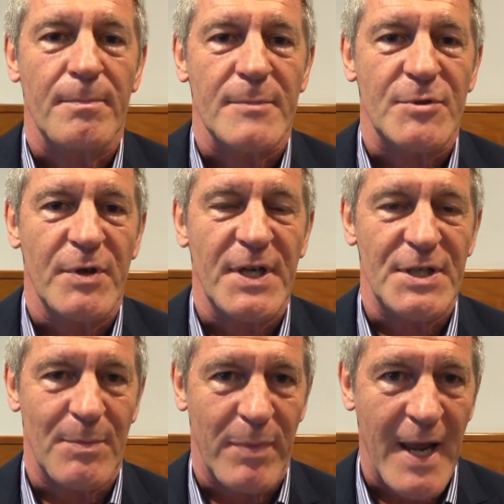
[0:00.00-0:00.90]

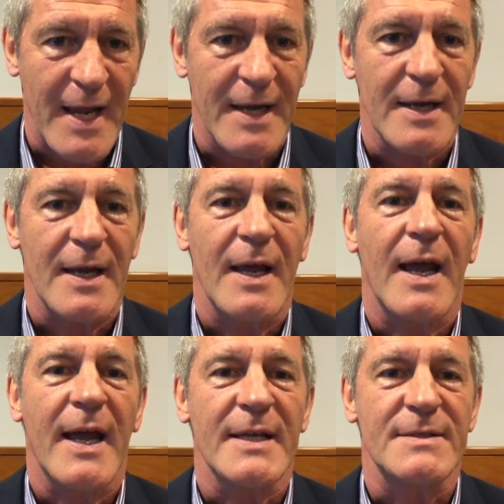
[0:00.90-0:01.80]
strategic plan
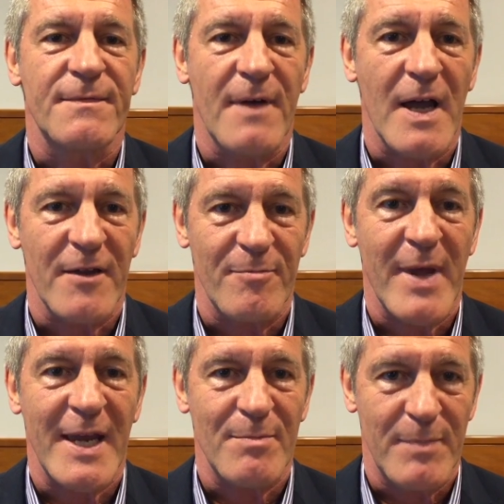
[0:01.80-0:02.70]
has 5
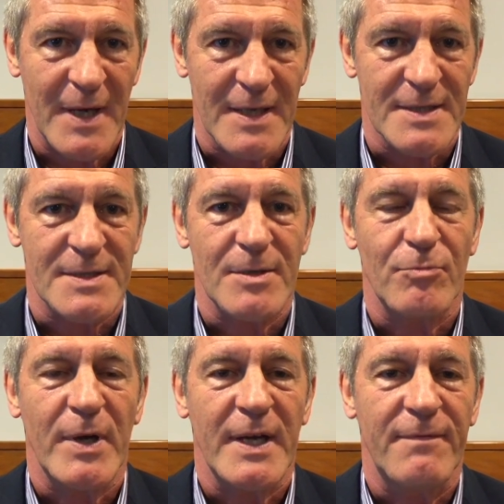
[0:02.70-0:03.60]
main pillars that
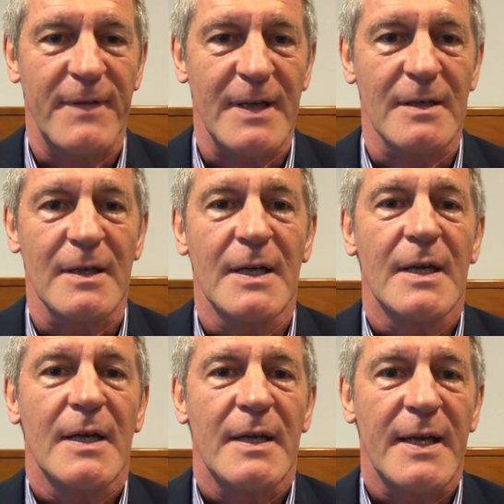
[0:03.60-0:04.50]
we feel
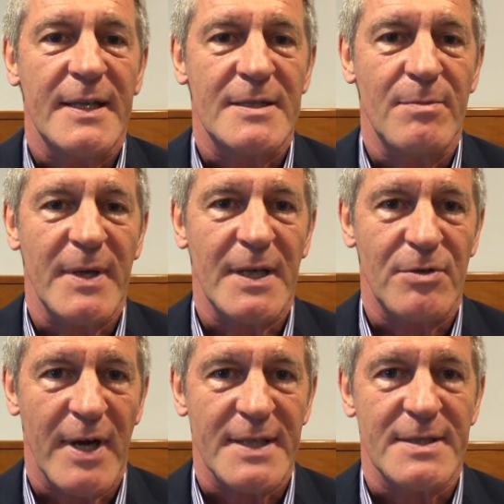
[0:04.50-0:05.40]
need to be
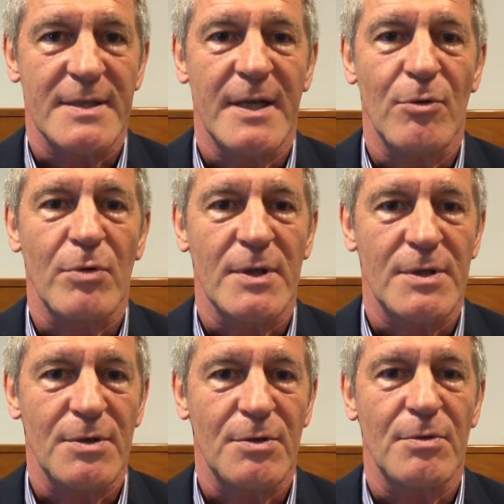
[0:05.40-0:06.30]
addressed in order
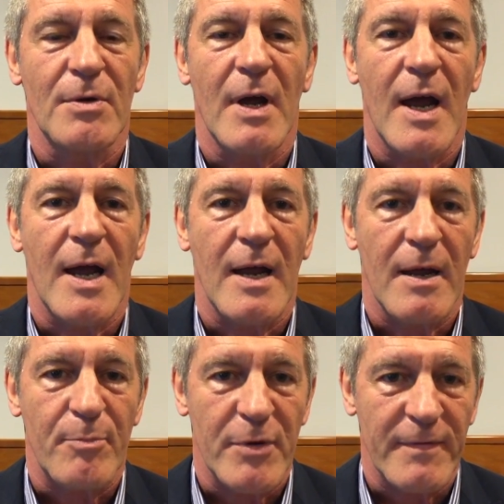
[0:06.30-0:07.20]

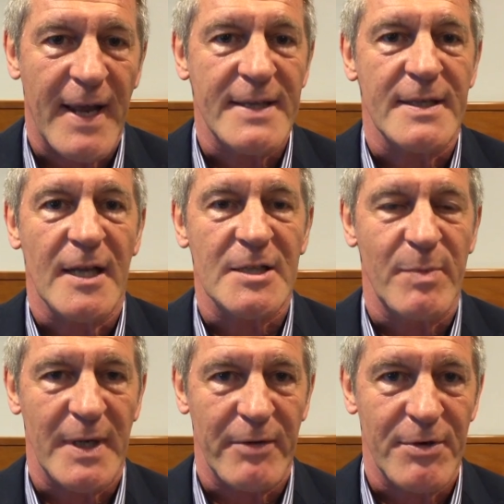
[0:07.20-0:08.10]
to prevent and
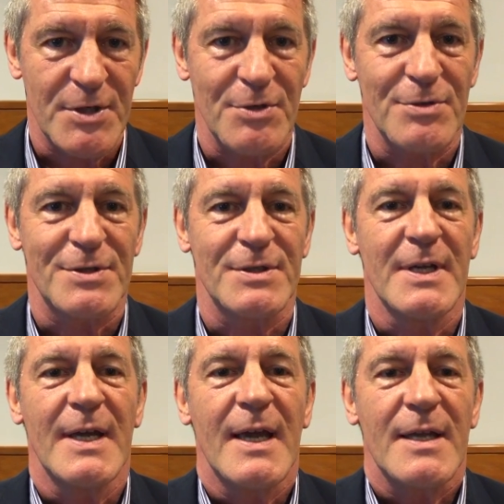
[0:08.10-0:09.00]
ultimately reduce
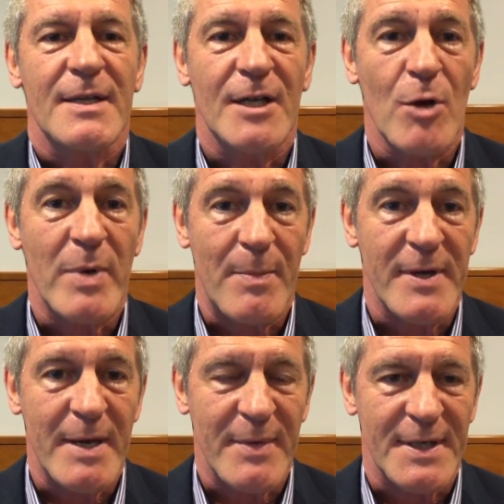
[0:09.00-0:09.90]
the global
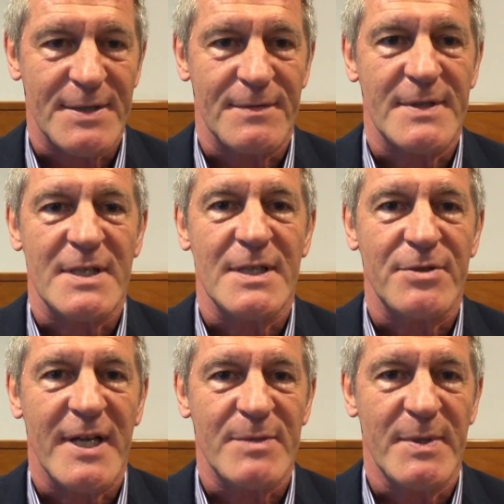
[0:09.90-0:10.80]
epidemics of sexually
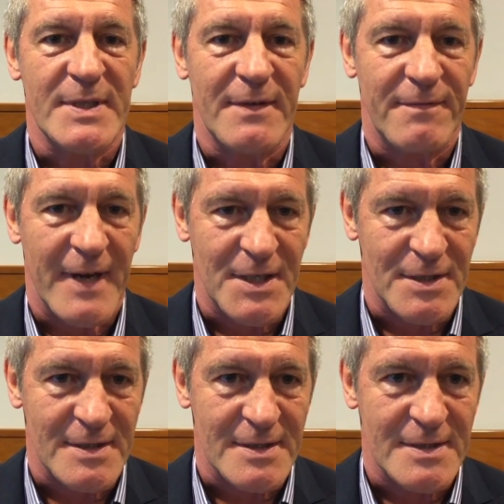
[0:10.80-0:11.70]
transmitted
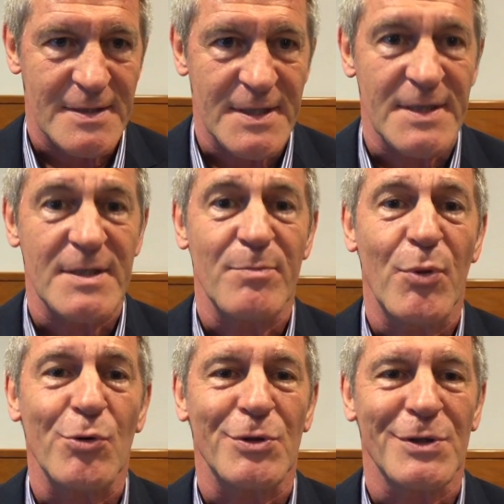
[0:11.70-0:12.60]
infections. This is
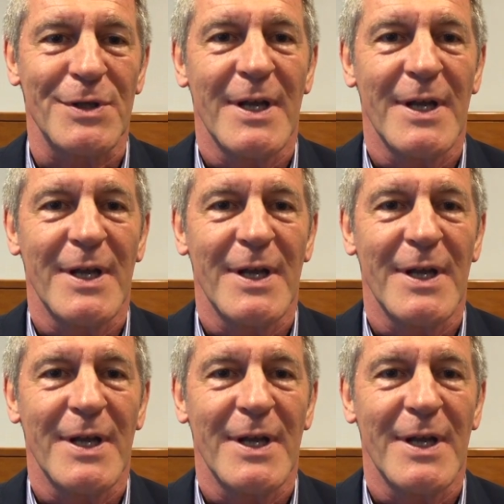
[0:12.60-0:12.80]
important